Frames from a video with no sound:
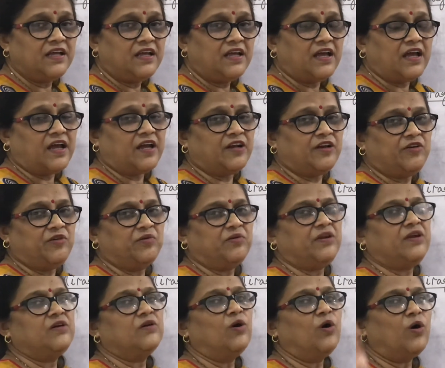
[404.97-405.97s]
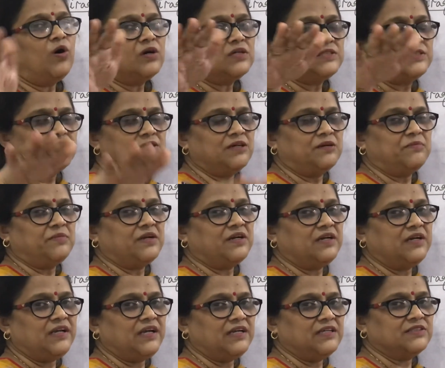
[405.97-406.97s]
and during hot summer
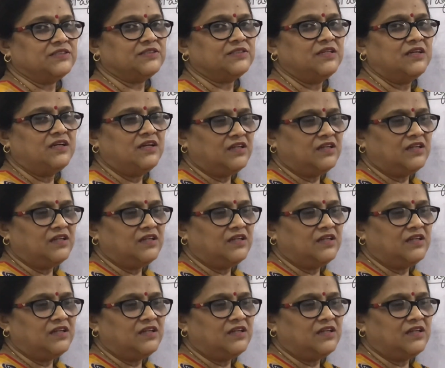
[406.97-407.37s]
days,